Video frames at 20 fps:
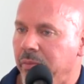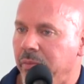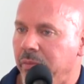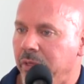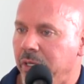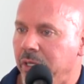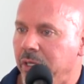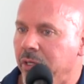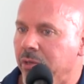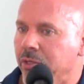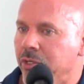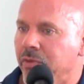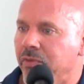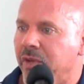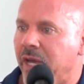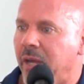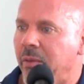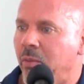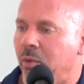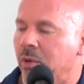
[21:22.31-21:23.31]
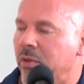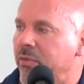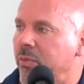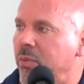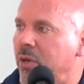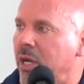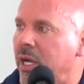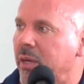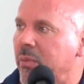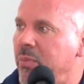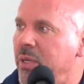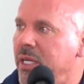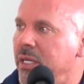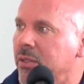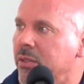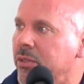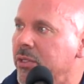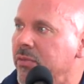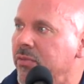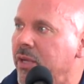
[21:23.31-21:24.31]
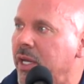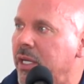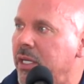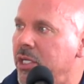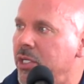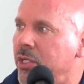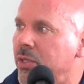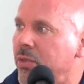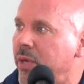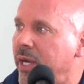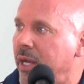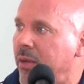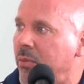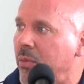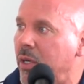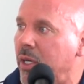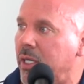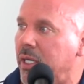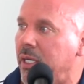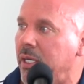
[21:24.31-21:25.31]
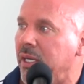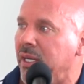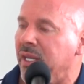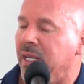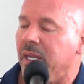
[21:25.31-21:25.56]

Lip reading: you've got more of a broad appeal. You've got a year-round market.